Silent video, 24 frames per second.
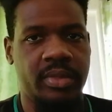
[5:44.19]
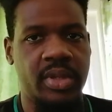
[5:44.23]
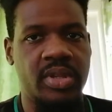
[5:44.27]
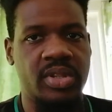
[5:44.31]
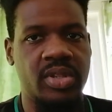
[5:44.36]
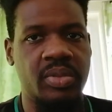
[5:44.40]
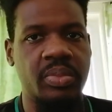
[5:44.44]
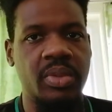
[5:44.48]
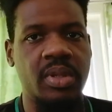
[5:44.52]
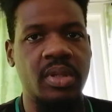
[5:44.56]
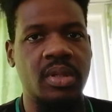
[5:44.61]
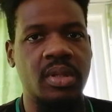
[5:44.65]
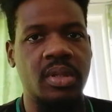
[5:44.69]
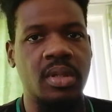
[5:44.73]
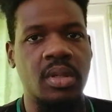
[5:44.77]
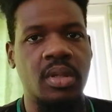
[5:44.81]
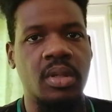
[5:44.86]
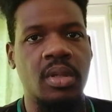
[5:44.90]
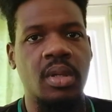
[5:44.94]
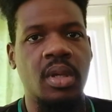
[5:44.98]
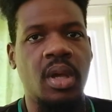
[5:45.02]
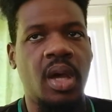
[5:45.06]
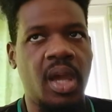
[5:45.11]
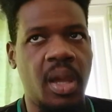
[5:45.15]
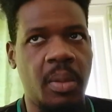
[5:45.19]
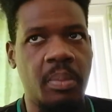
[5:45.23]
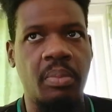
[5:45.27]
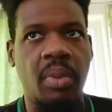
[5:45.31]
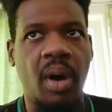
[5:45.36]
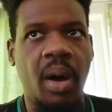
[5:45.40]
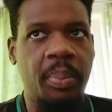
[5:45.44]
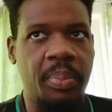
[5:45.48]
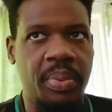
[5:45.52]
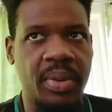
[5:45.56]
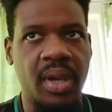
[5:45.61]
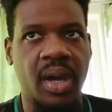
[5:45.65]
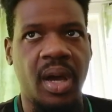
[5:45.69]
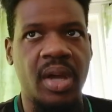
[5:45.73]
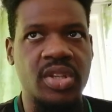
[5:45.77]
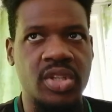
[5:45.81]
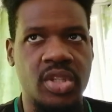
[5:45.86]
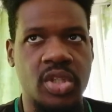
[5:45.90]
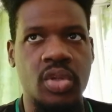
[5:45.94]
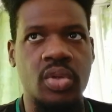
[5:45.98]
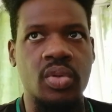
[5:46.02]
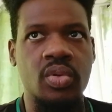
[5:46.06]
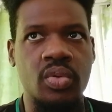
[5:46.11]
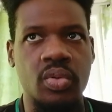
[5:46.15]
Is me, Mbappe
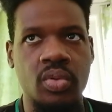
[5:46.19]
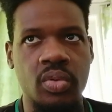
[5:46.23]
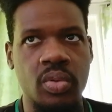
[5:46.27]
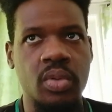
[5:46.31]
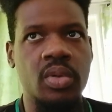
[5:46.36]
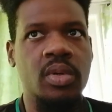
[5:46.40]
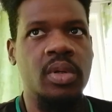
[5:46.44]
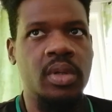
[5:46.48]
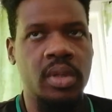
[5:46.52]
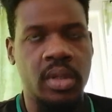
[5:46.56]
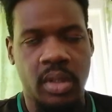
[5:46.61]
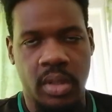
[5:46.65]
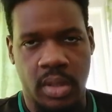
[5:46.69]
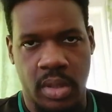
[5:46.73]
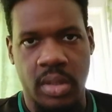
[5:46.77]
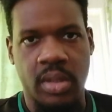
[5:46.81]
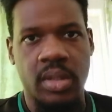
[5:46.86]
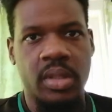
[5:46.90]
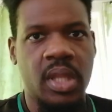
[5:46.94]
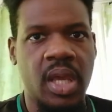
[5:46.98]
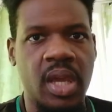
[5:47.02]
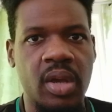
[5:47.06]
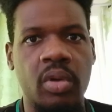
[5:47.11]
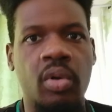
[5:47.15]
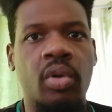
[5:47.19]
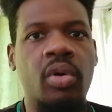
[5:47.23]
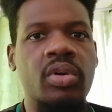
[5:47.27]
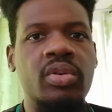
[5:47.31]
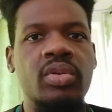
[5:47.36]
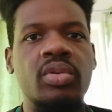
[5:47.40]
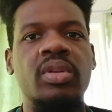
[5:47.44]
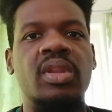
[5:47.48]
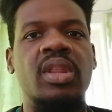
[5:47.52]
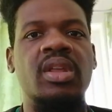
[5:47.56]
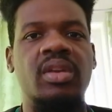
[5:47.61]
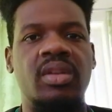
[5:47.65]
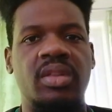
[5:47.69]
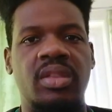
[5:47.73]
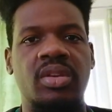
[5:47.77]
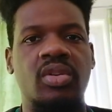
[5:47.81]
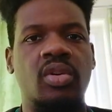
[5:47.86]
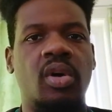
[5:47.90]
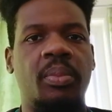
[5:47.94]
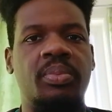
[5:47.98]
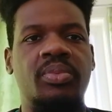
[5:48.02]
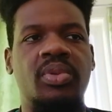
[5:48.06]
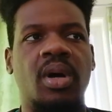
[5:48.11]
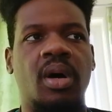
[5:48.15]
and Giroud they go do their
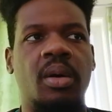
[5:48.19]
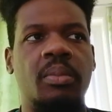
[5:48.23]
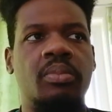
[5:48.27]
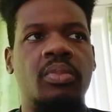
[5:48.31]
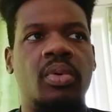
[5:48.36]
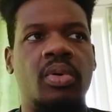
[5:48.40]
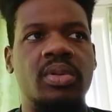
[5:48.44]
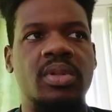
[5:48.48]
thing up top.